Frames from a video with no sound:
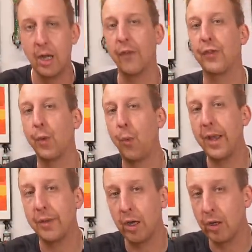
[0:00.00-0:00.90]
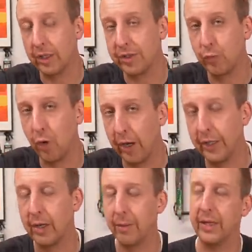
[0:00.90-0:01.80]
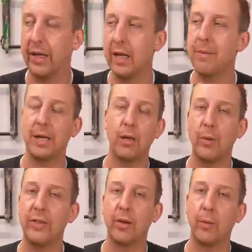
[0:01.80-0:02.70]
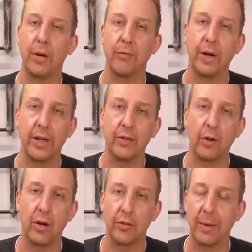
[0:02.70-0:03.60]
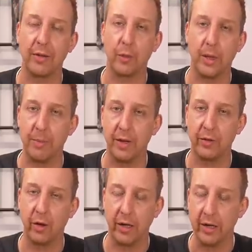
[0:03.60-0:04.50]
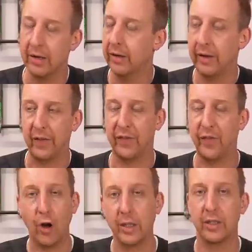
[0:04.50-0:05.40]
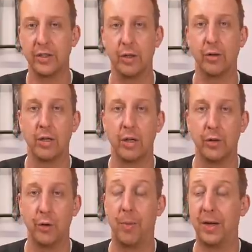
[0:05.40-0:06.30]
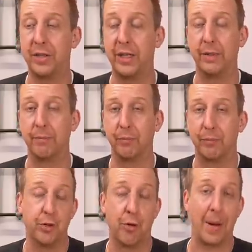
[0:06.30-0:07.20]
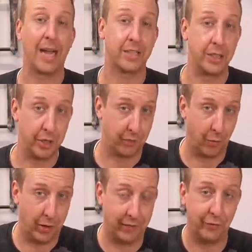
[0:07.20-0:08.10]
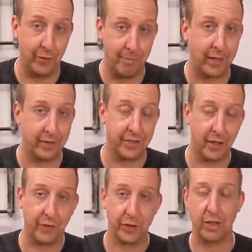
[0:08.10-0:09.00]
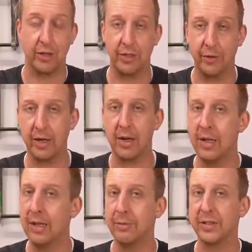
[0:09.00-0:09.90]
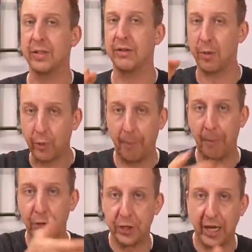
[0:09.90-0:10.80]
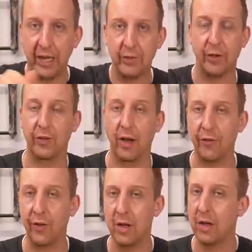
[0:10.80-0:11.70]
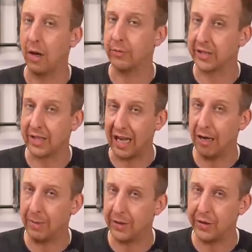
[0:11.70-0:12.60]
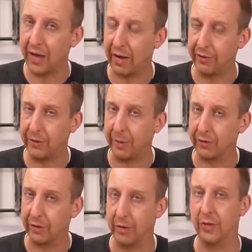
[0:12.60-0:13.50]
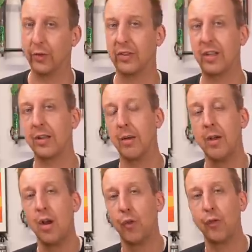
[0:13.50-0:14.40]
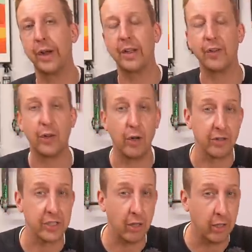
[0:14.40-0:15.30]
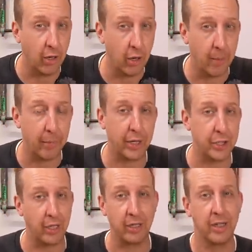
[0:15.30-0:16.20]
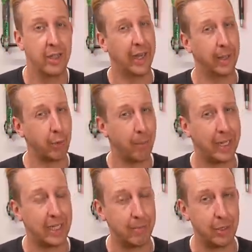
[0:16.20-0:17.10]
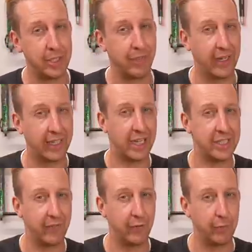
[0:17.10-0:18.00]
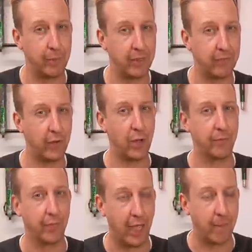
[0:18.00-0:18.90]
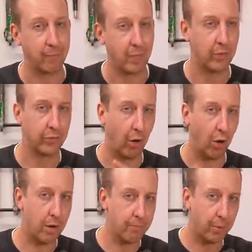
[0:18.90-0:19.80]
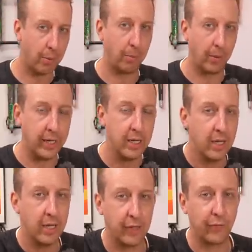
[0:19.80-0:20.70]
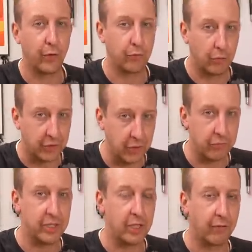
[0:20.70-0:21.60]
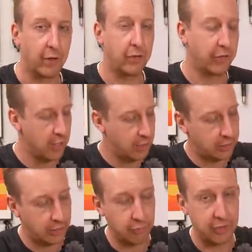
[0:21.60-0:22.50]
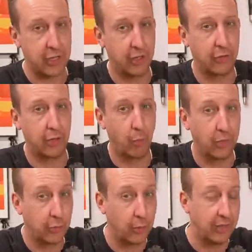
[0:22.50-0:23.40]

and for the way that I like to ride, I mean, in the middle of winter when I'm running the tyres about twenty P S I, it's fine because you're, you're basically, you're a passenger riding through the mud and stuff, you're sliding around, but as soon as I want to push into stuff, I'm just that little bit too heavy to be able to do it. So I tend up running the tyre at slightly higher pressure and I'm not making the most of it, and the casing feels a bit firm for that. So I'm probably, as far as cross-country stuff goes, gonna return to the one hundred